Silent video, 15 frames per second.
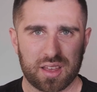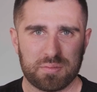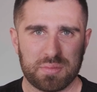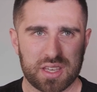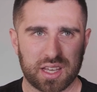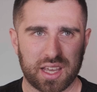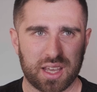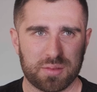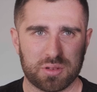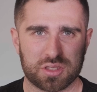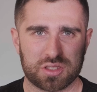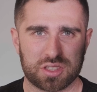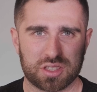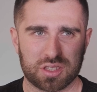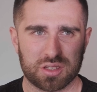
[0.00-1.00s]
being able
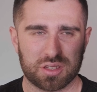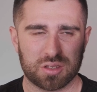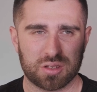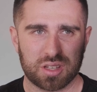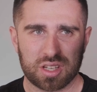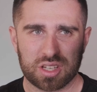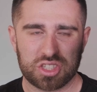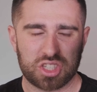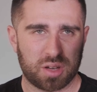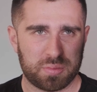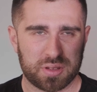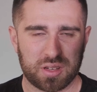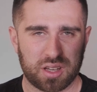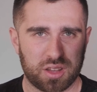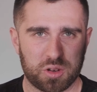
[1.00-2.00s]
to jump
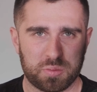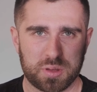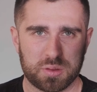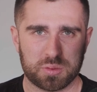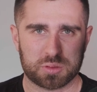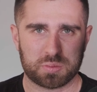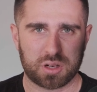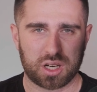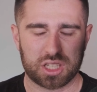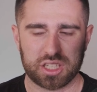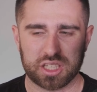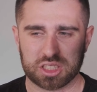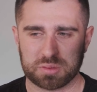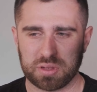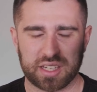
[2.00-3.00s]
into other people's
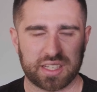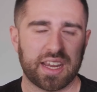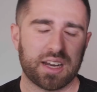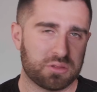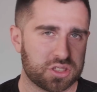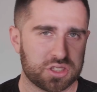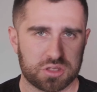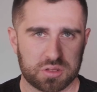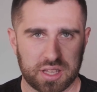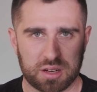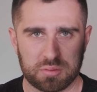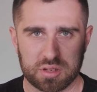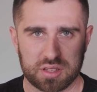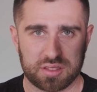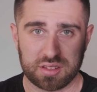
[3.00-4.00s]
projects. But I can't really do that
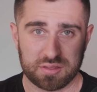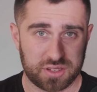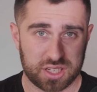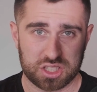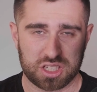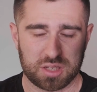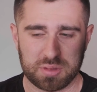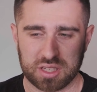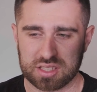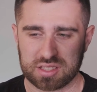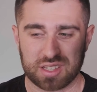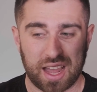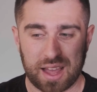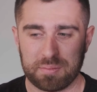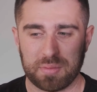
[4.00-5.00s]
with DaVinci because
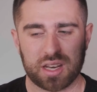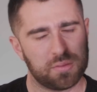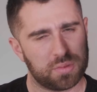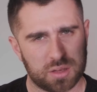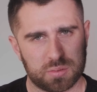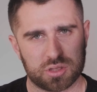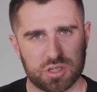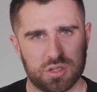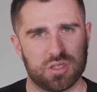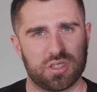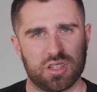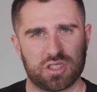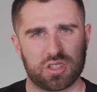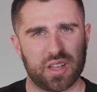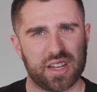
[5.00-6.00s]
not many people use
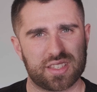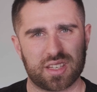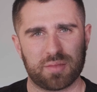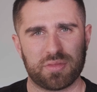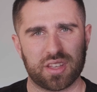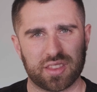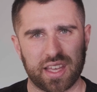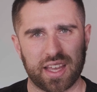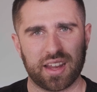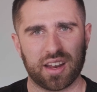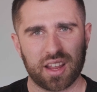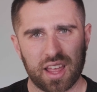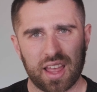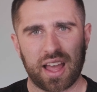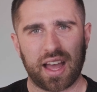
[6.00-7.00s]
it. So that's something that
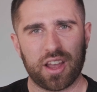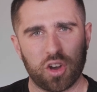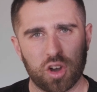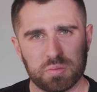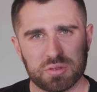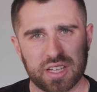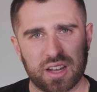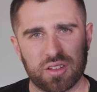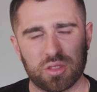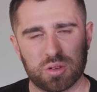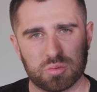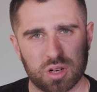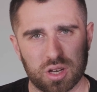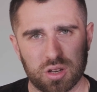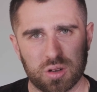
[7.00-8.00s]
I hope down the
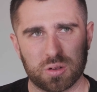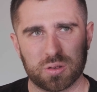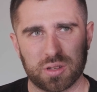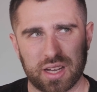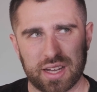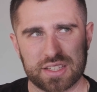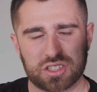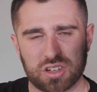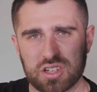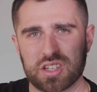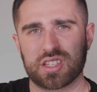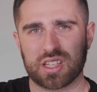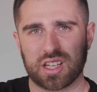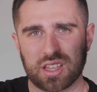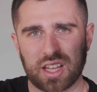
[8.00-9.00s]
road I start to
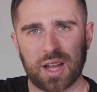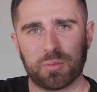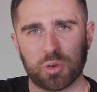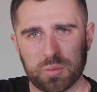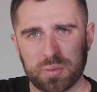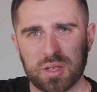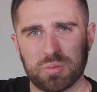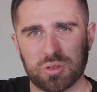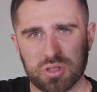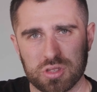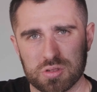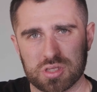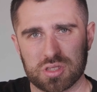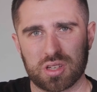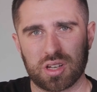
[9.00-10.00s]
see a lot more people
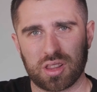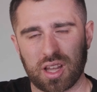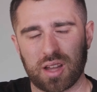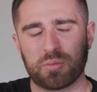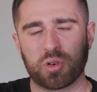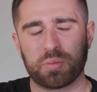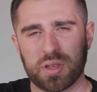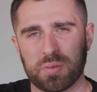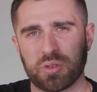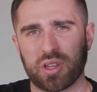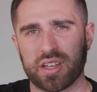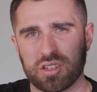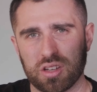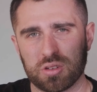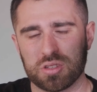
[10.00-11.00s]
use it and a lot more people
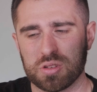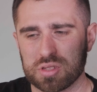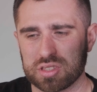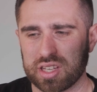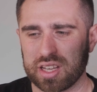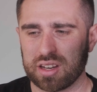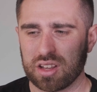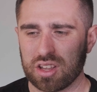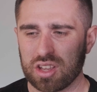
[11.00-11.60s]
I know use it.